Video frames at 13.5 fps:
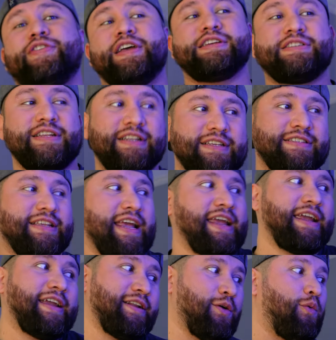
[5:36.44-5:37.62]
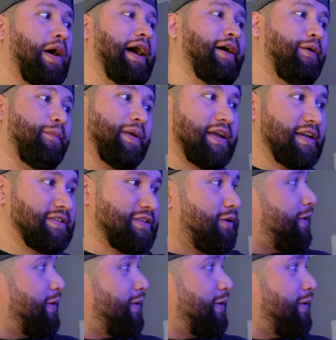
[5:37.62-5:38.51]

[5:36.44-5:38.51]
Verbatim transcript: fish in this tank in a while because the